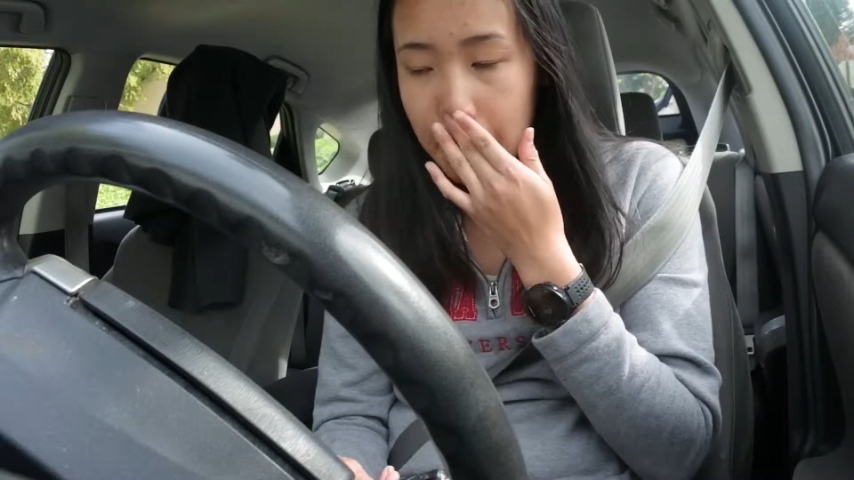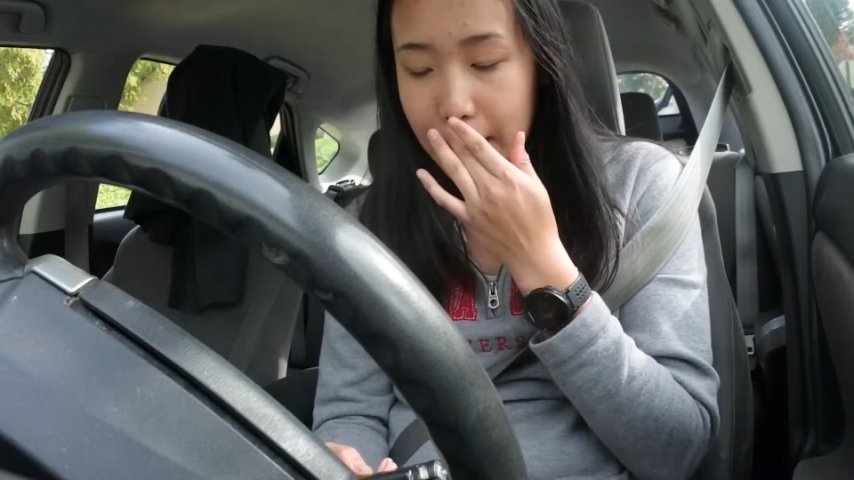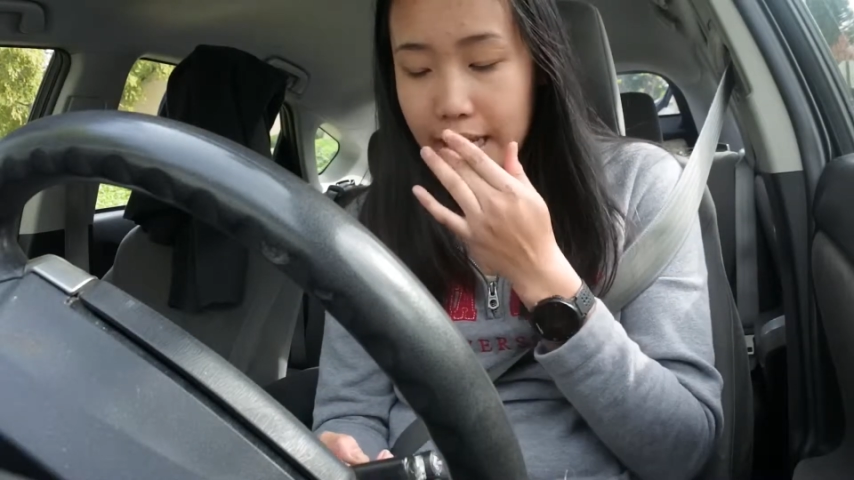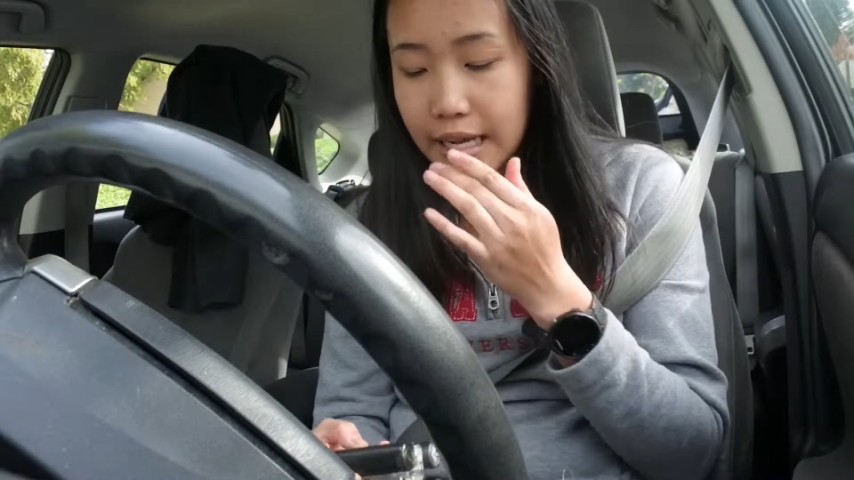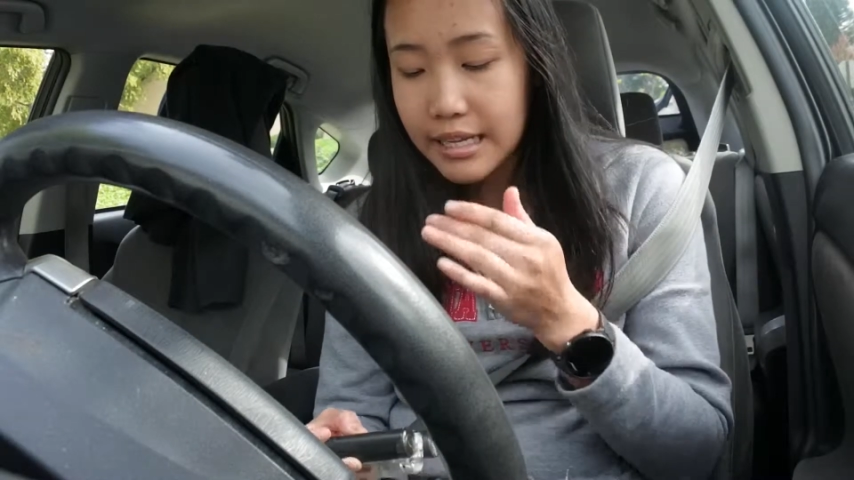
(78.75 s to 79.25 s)

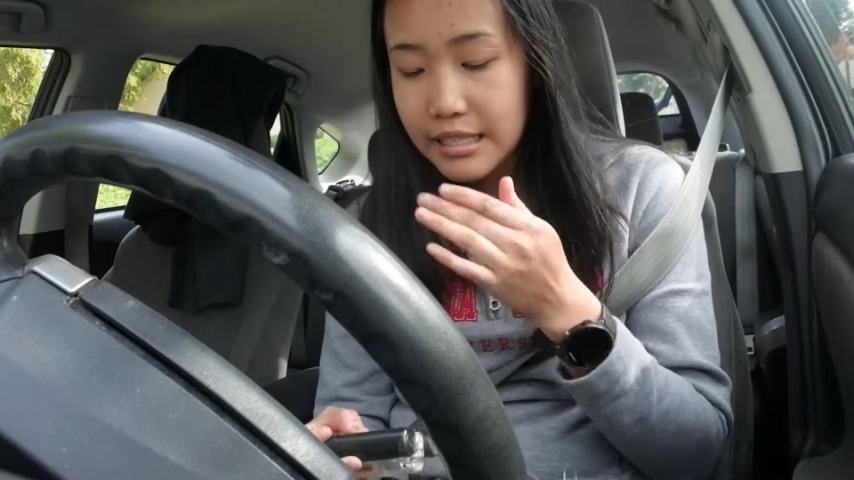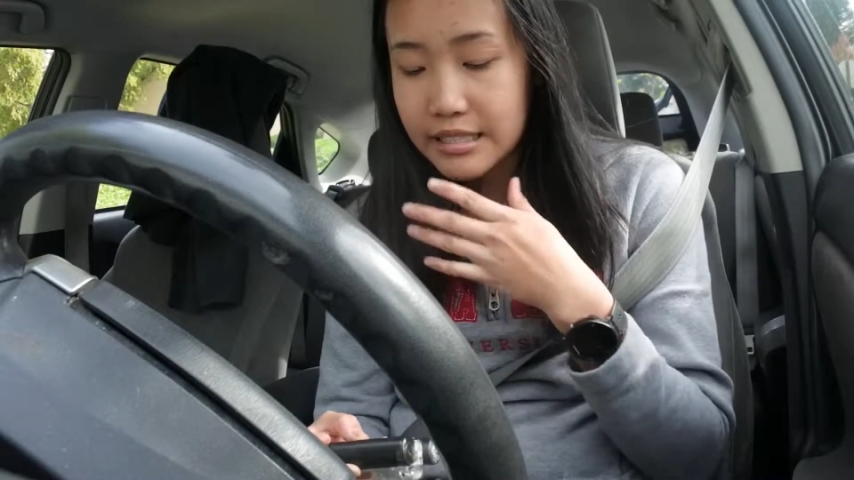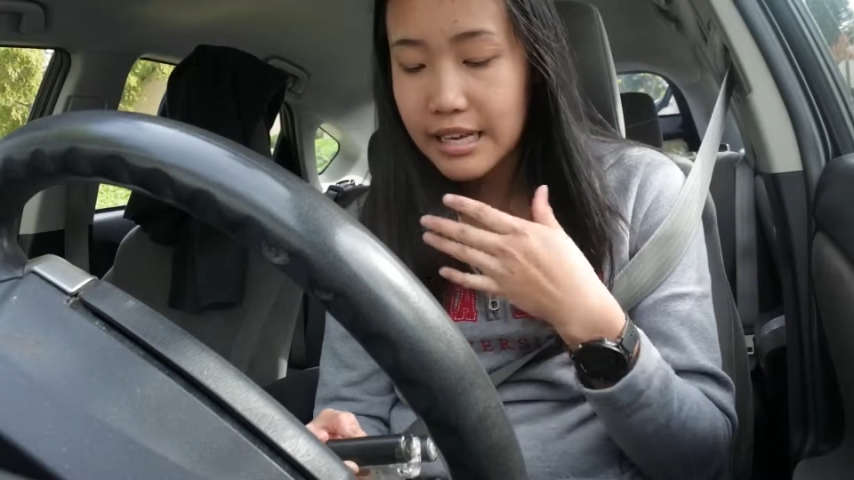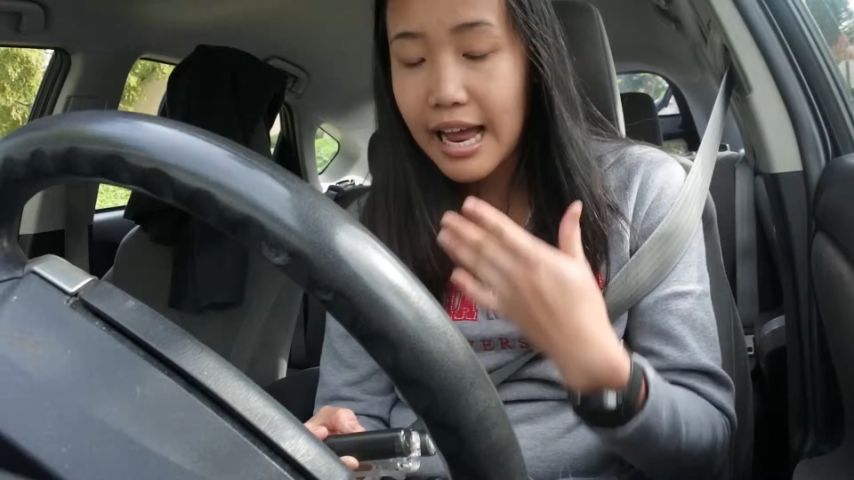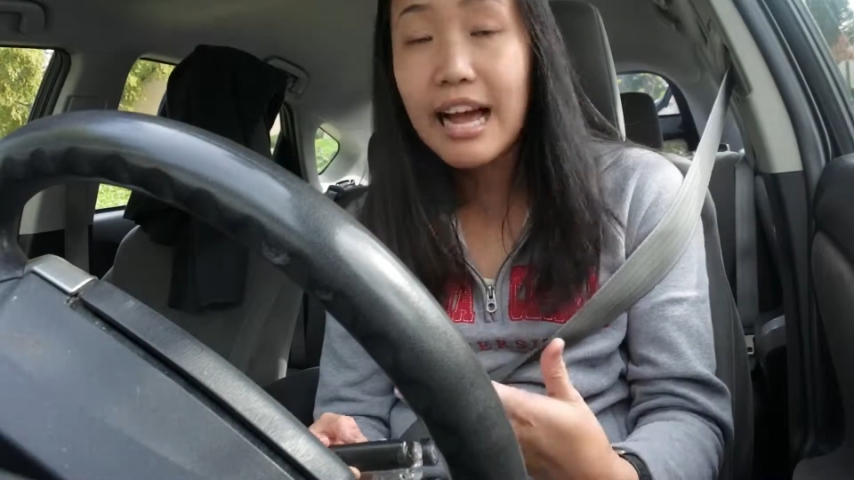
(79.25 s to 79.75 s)

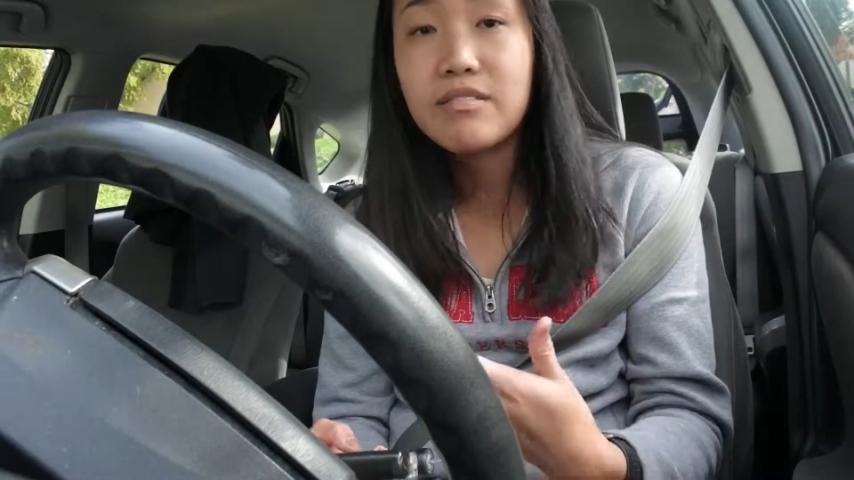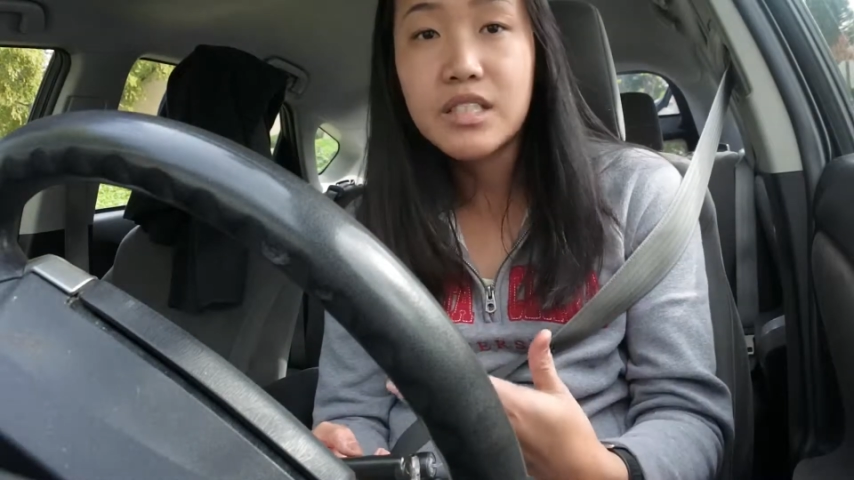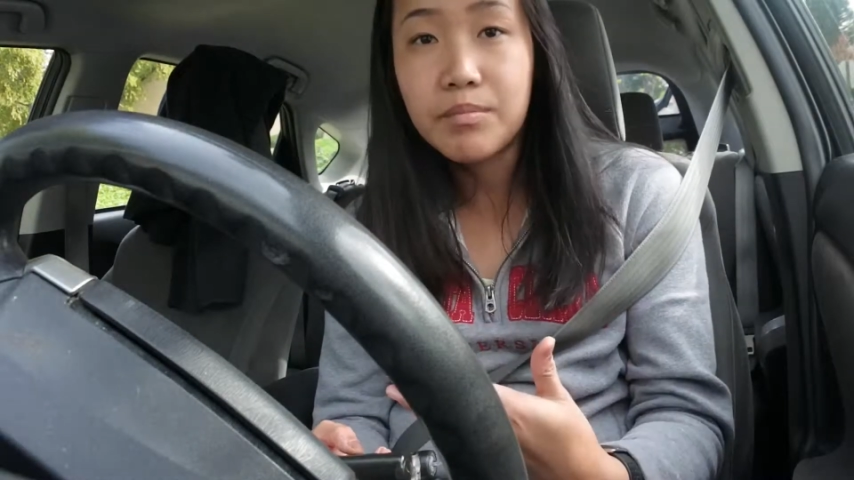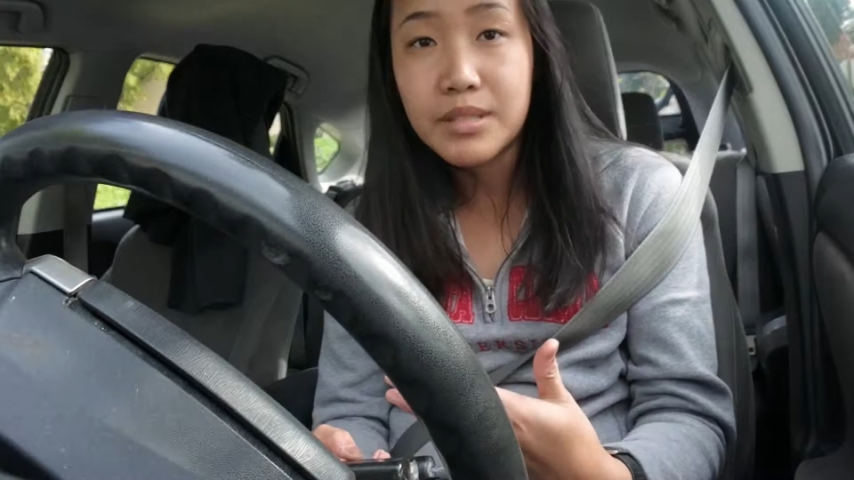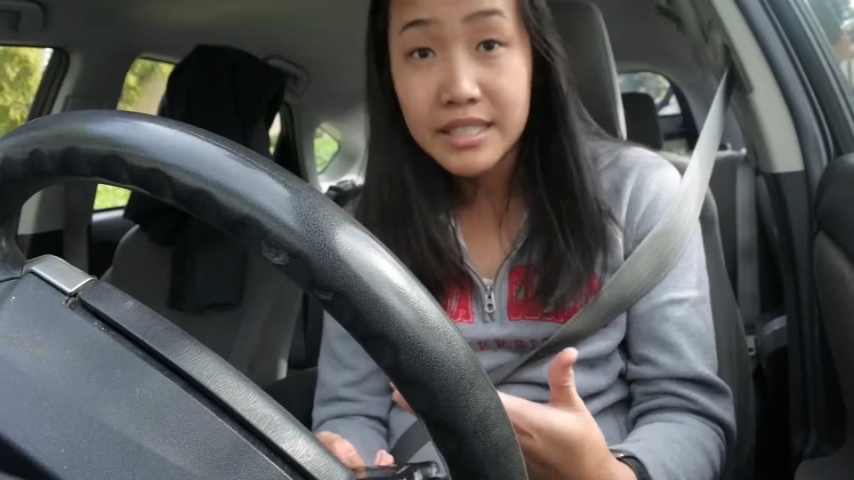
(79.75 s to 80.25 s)
because I have
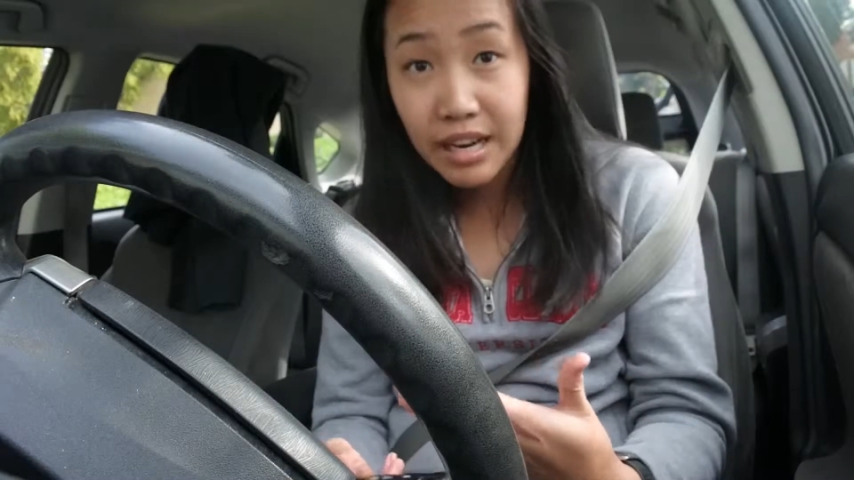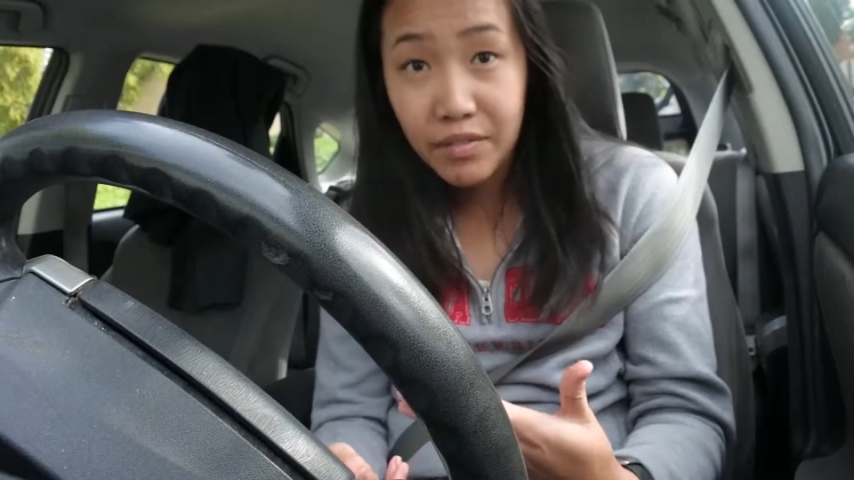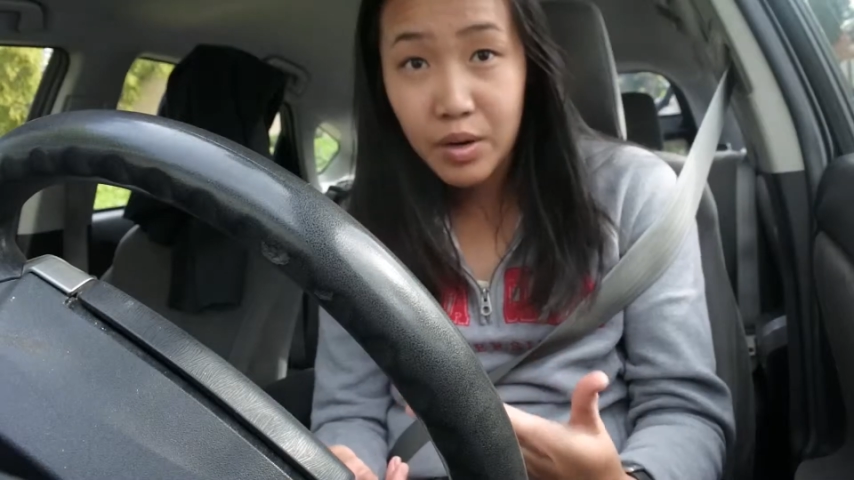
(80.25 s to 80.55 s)
some stuff